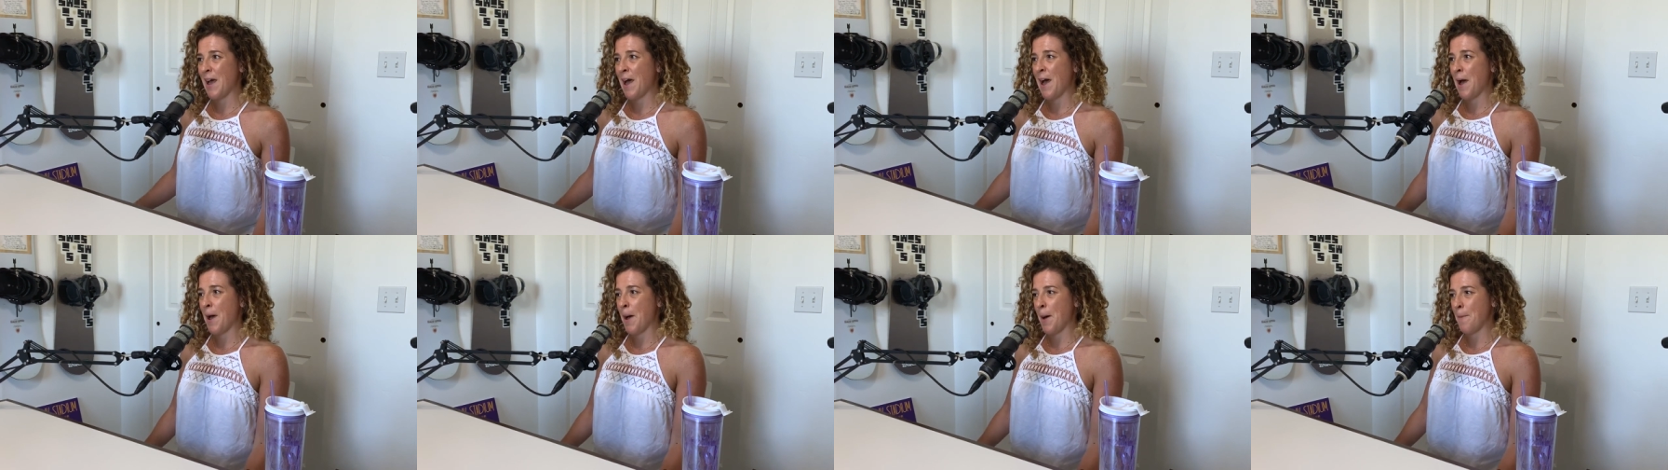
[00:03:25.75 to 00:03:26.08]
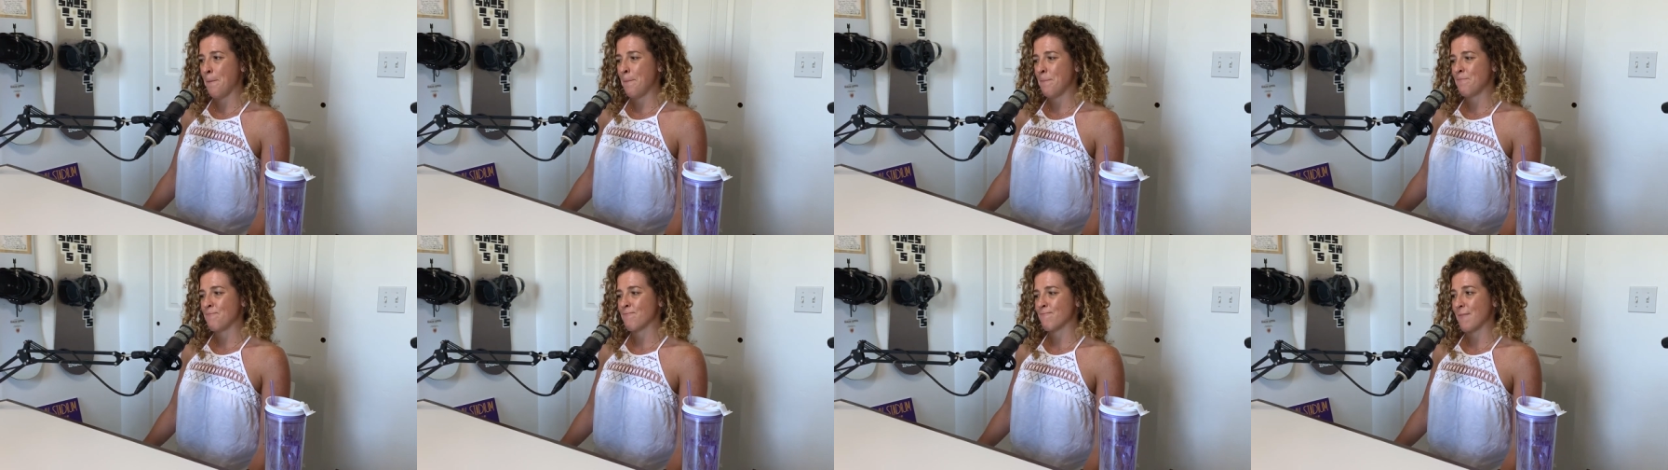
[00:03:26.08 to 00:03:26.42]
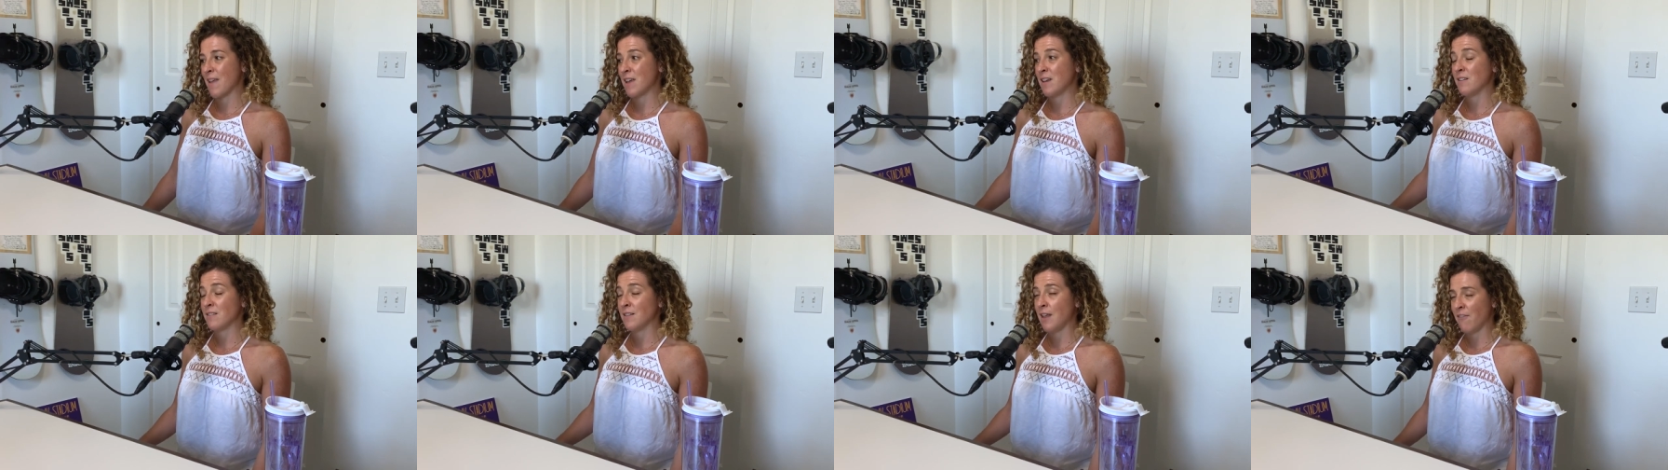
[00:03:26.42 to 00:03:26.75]
Mm-hmm.
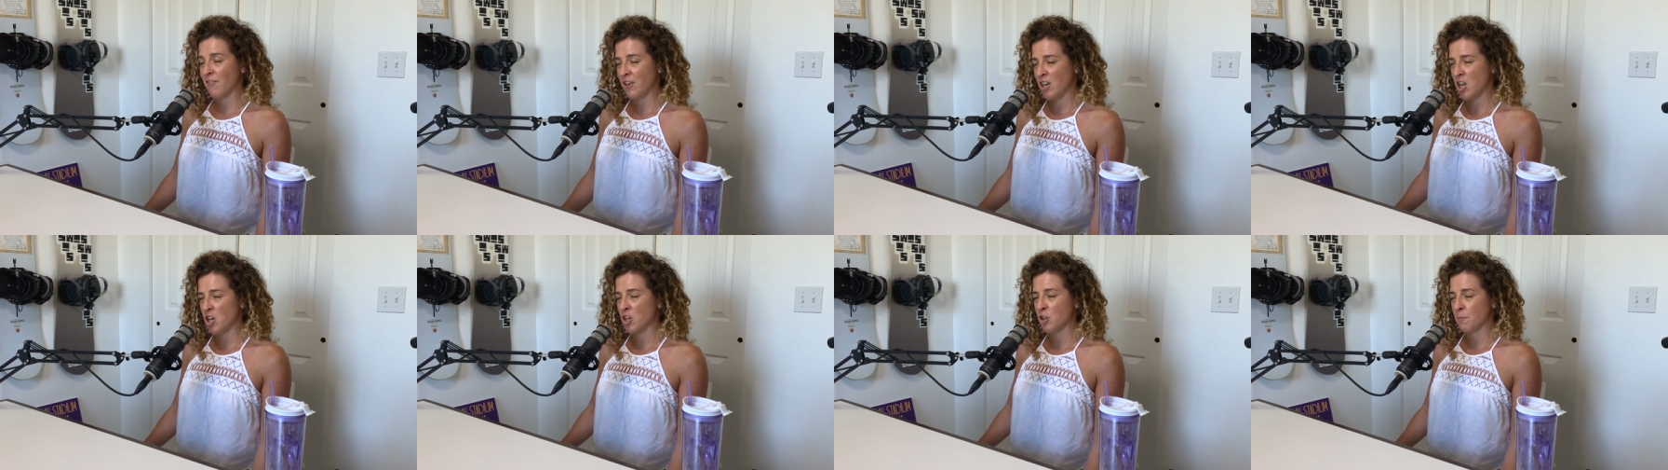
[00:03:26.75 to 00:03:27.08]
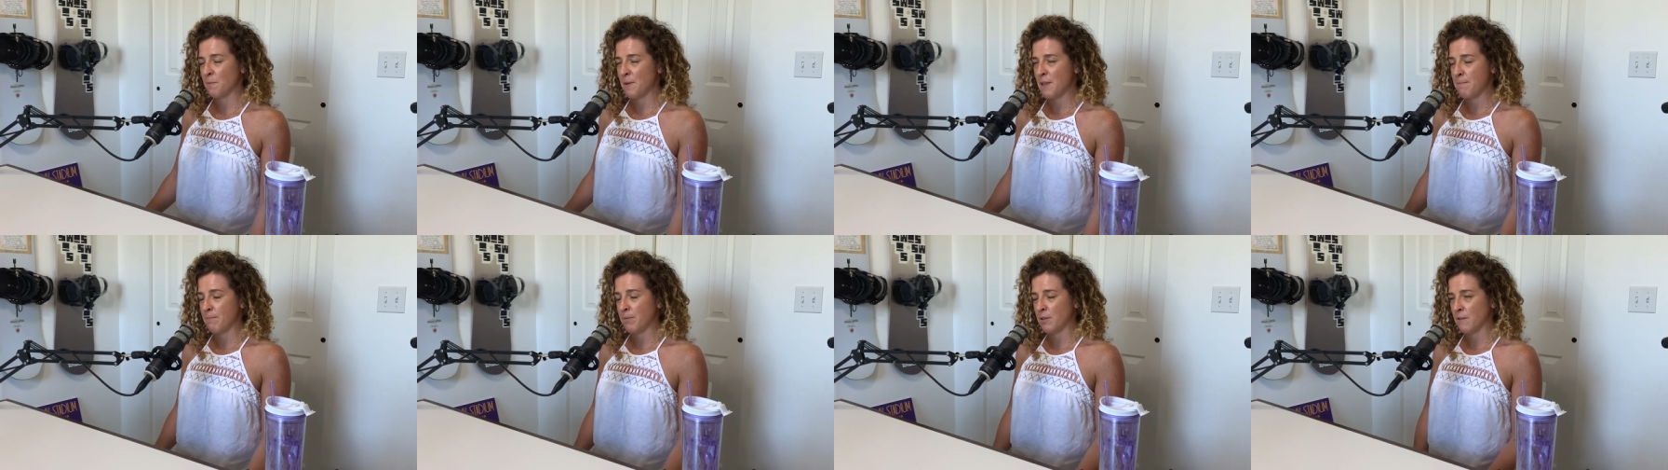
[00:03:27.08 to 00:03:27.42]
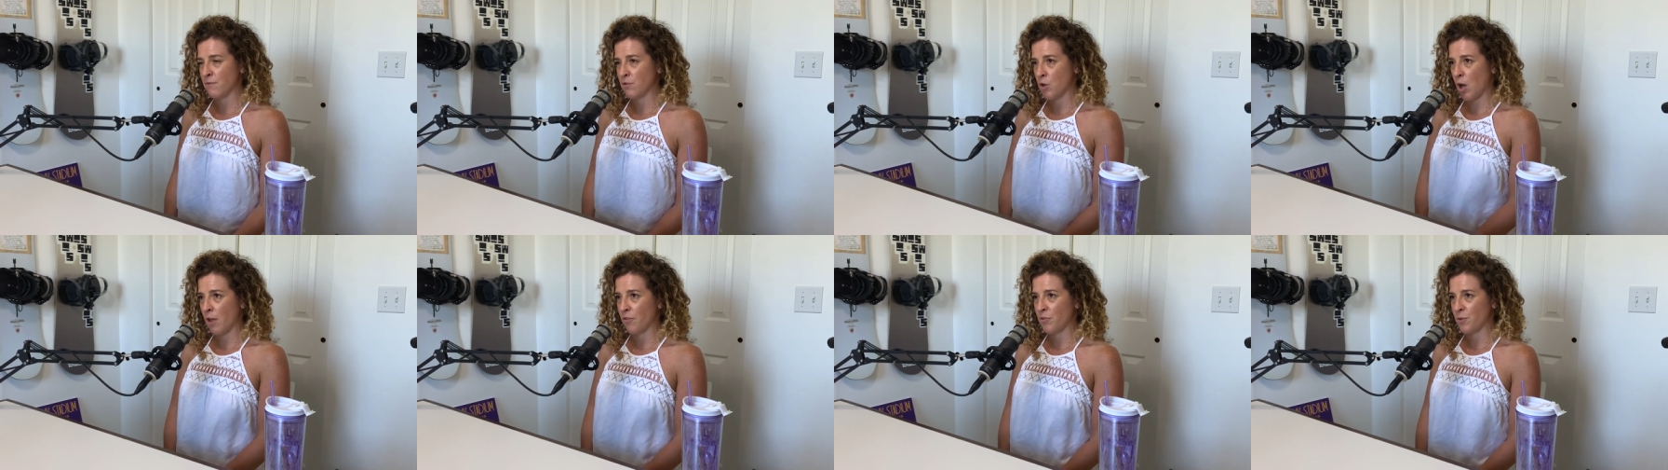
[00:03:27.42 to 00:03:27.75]
Um, and 1,100
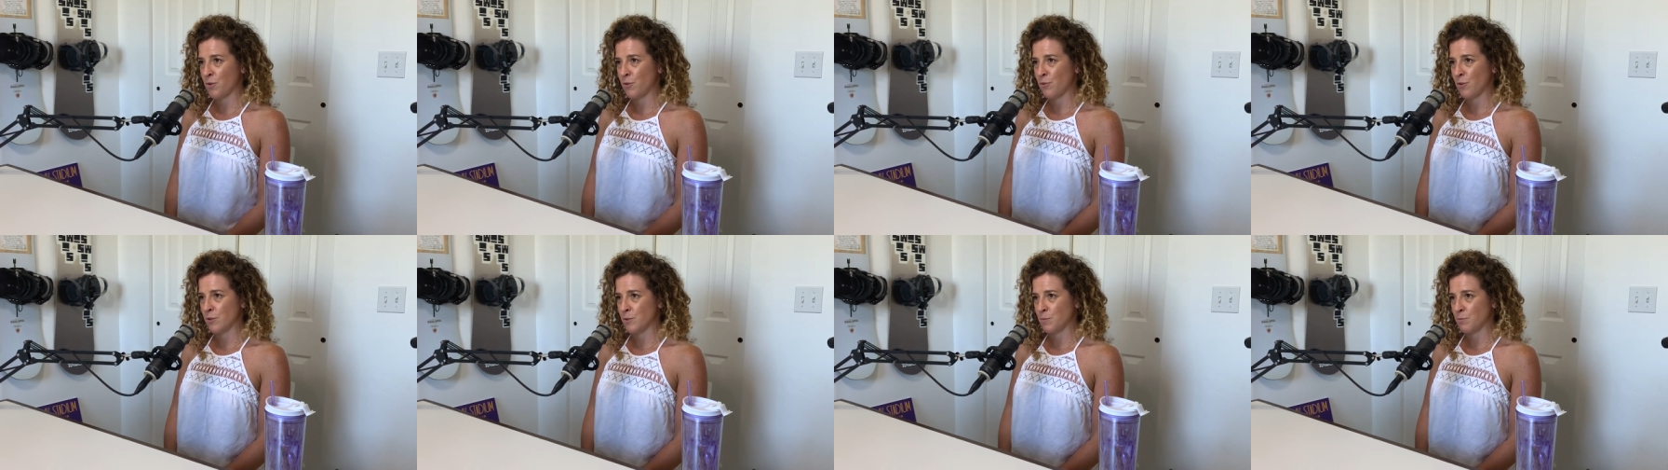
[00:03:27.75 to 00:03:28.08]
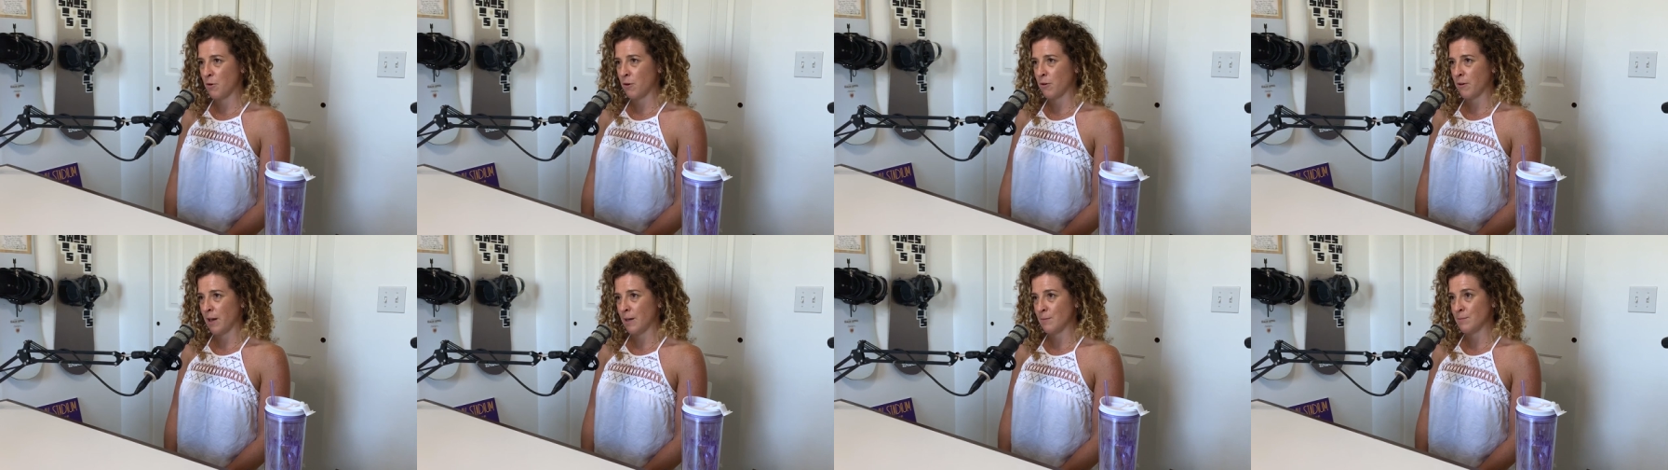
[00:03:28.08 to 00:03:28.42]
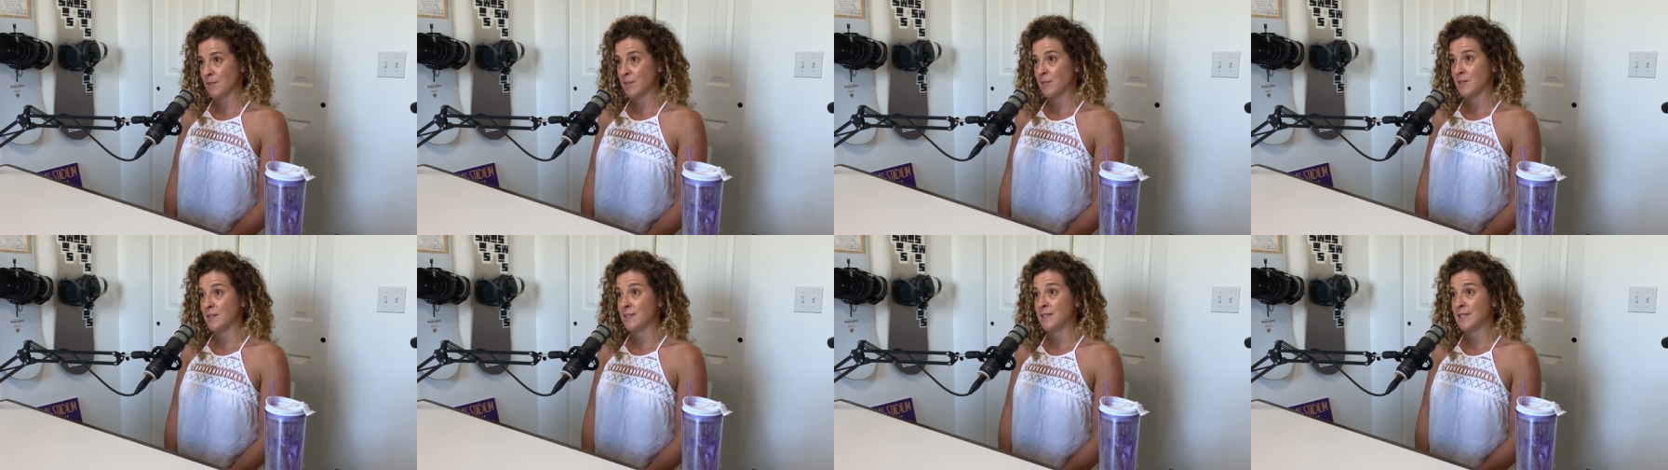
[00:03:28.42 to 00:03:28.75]
people have gone through those
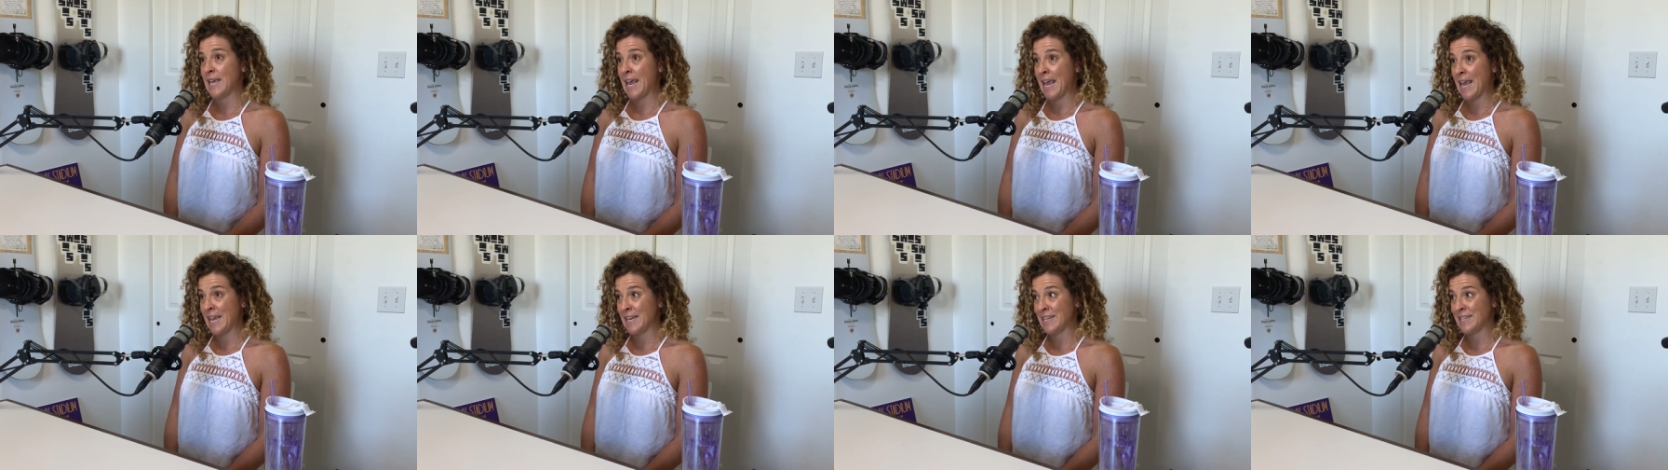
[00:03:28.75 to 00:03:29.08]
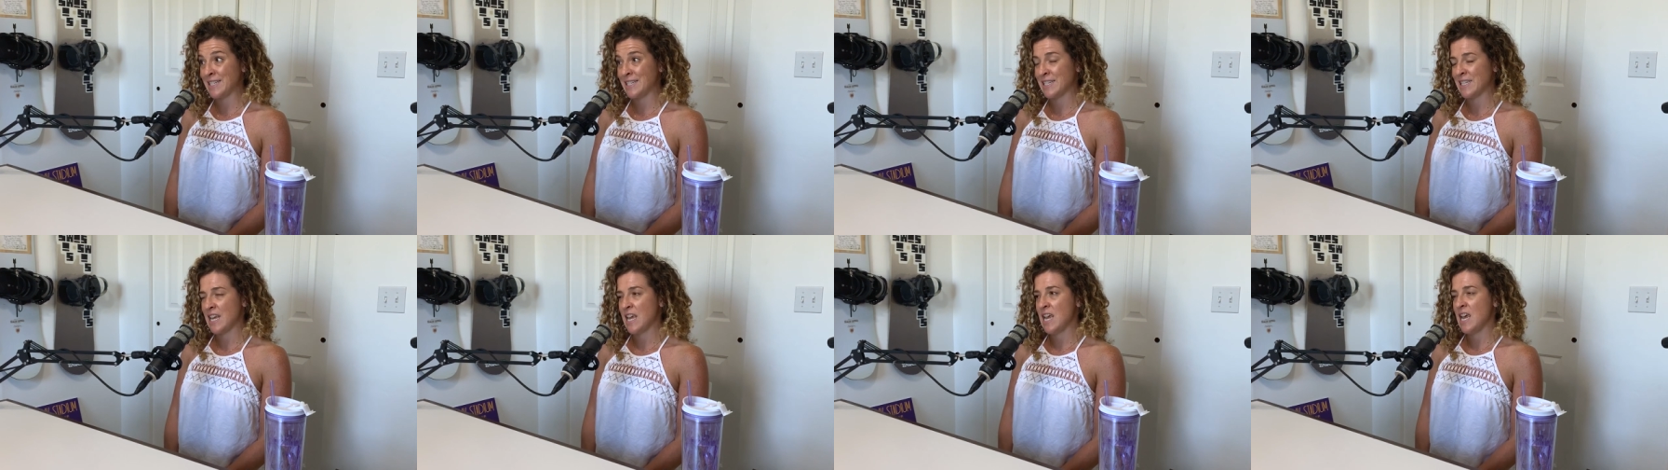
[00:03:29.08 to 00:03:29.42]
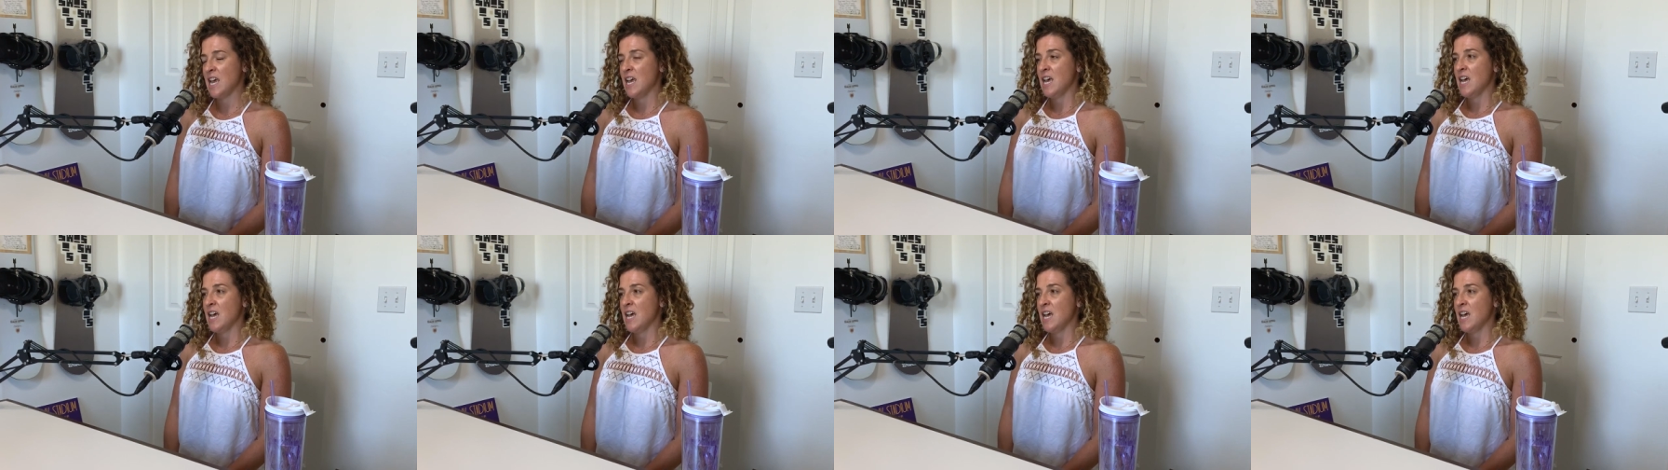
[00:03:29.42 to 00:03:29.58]
programs to date.